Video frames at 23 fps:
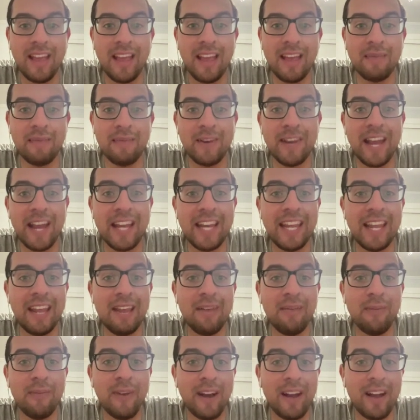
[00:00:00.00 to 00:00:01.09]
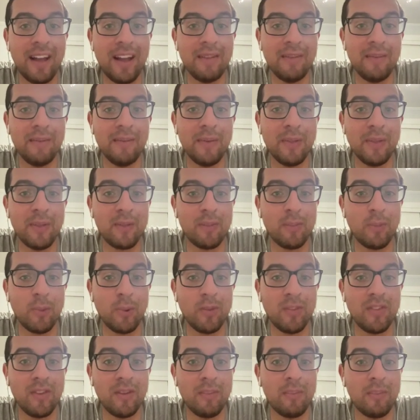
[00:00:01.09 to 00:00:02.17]
I have 98.5, the
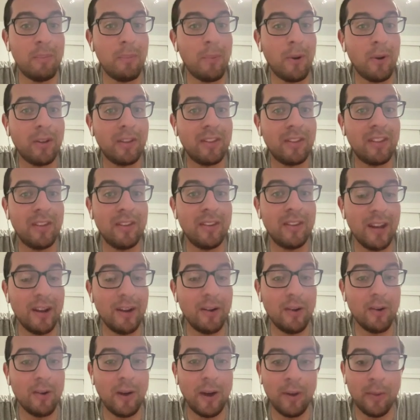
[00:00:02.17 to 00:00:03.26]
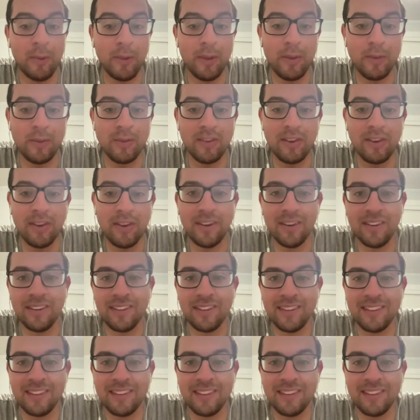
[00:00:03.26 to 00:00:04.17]
Sports Hub, Mark Dondero. How are you, sir?